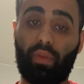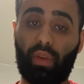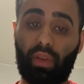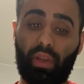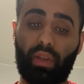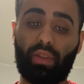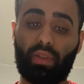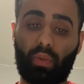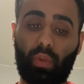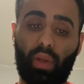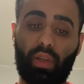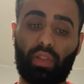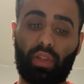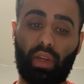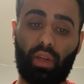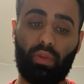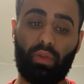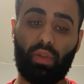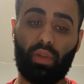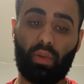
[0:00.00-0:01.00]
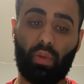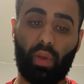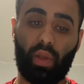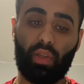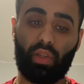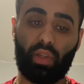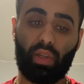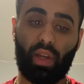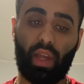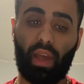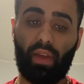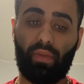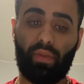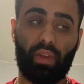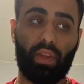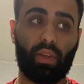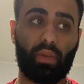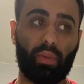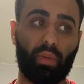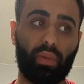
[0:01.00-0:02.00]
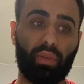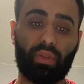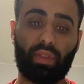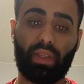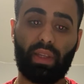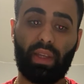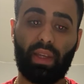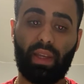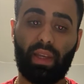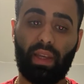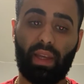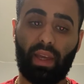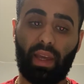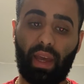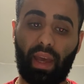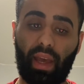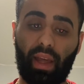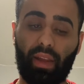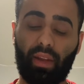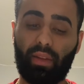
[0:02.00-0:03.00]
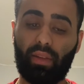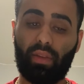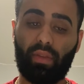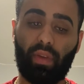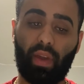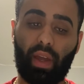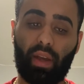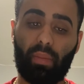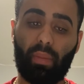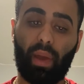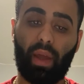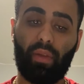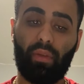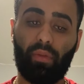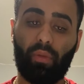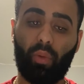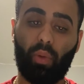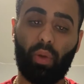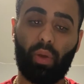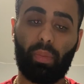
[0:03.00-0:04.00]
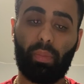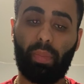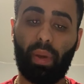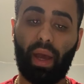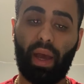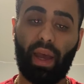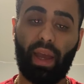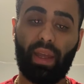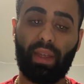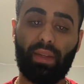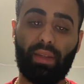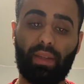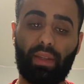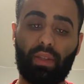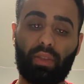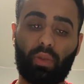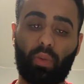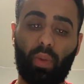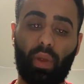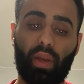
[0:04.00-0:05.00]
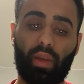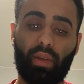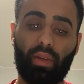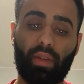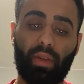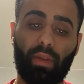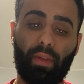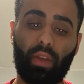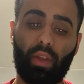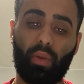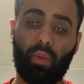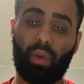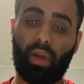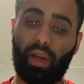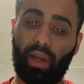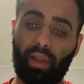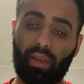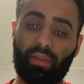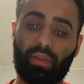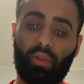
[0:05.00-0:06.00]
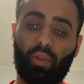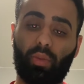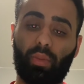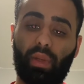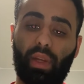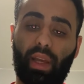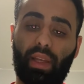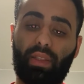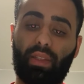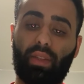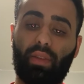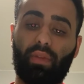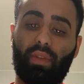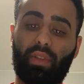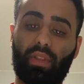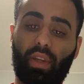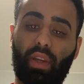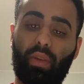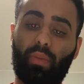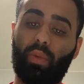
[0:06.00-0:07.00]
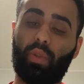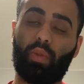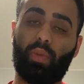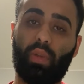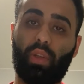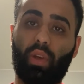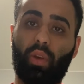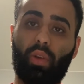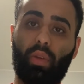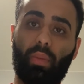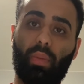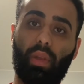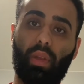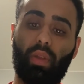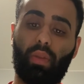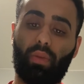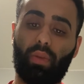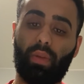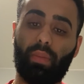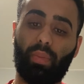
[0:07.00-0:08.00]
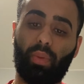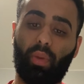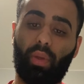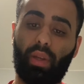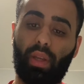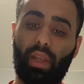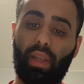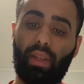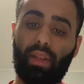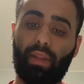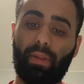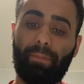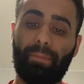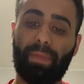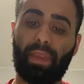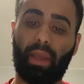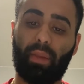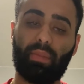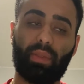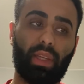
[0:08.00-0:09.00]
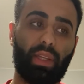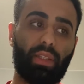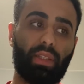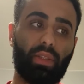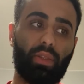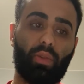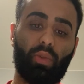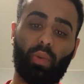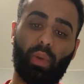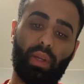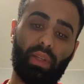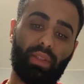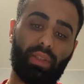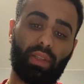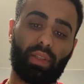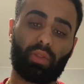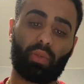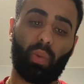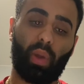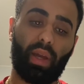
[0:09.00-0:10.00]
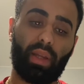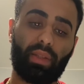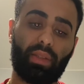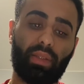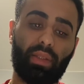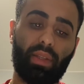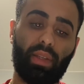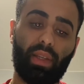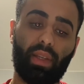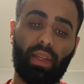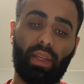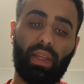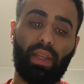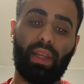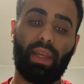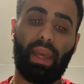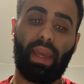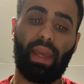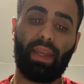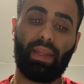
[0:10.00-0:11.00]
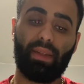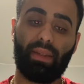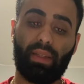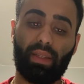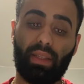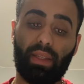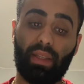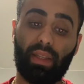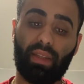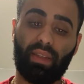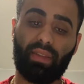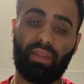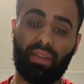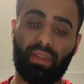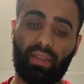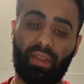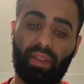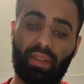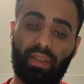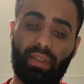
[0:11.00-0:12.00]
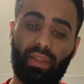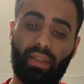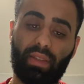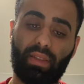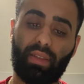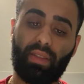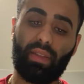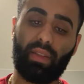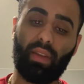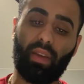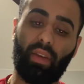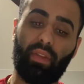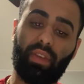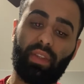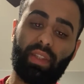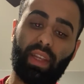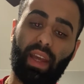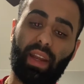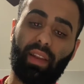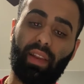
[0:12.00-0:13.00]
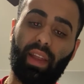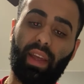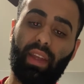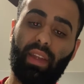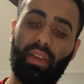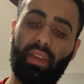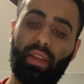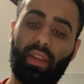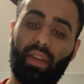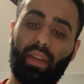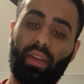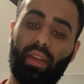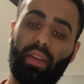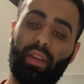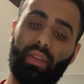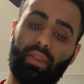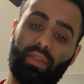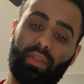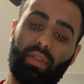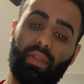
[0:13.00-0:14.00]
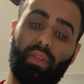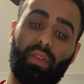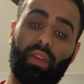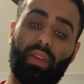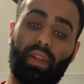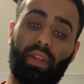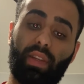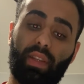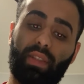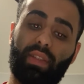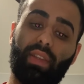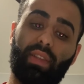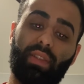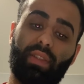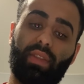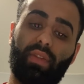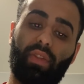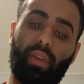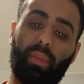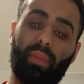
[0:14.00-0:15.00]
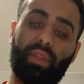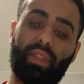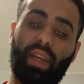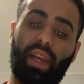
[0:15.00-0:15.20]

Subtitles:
this question, I use the equation F equals L divided by 4 pi d squared, where L is the luminosity of the sun, which we know to be 3.8 times 10 to the 26 watts, and d is the distance of the satellite, the distance the